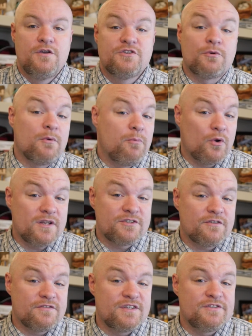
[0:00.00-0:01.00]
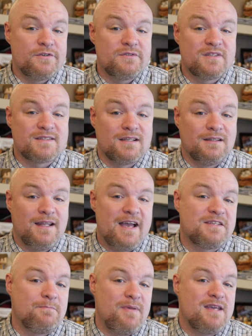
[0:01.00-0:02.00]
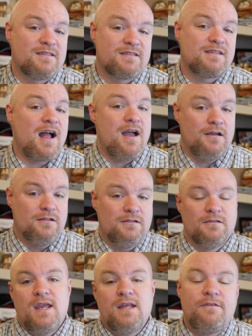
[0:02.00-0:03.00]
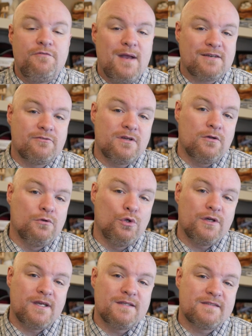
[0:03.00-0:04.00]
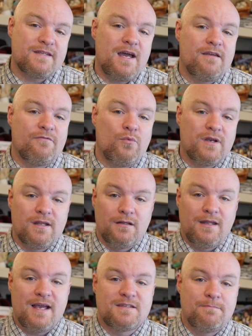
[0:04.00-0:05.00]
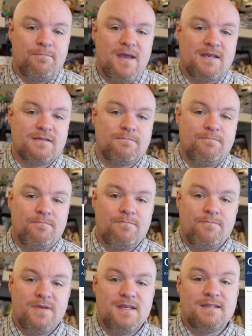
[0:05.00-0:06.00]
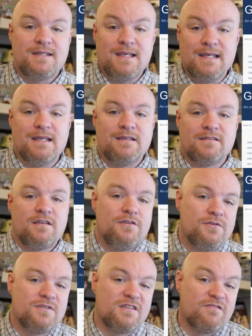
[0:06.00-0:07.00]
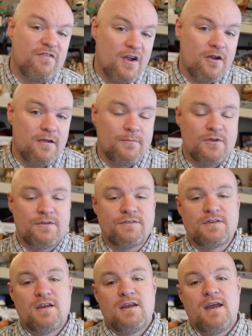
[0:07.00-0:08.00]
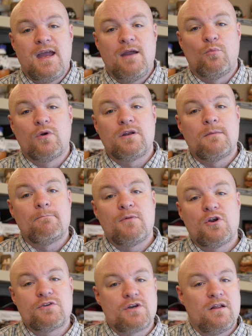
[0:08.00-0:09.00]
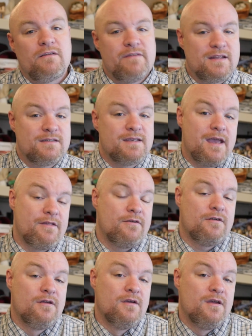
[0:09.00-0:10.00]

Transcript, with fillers: So reporting services uses a LESS-based style, and if you actually go look inside of what a LESS-based piece is, it uses variables, and we're going to merge all of that together.